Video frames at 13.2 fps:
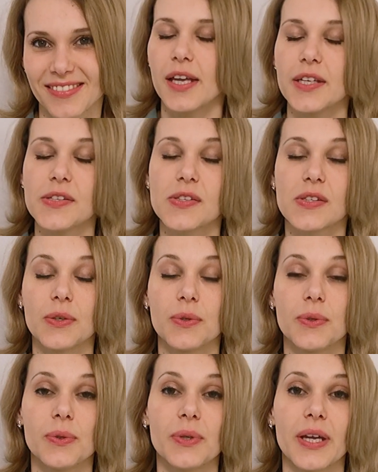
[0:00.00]
He
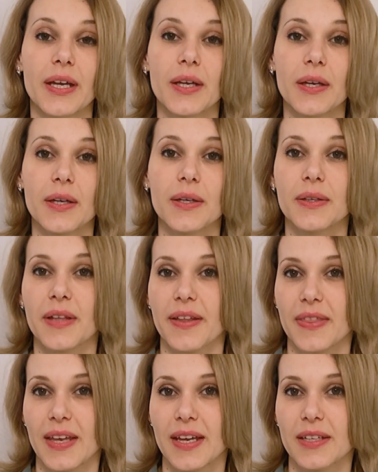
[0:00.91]
saw a girl
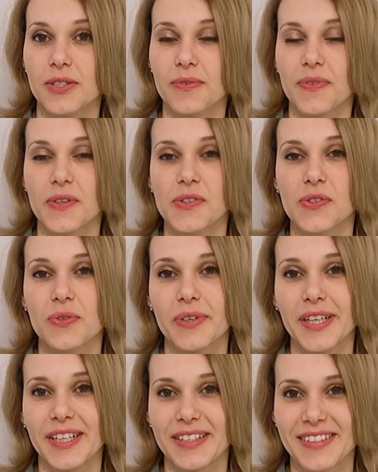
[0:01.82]
at the end of the
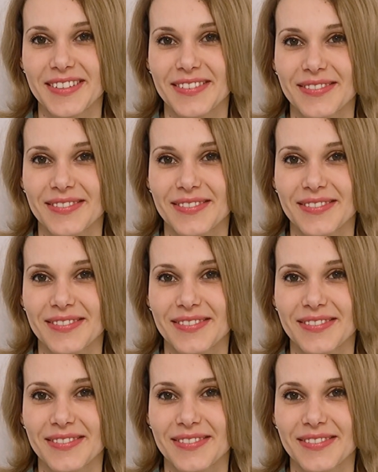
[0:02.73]
street.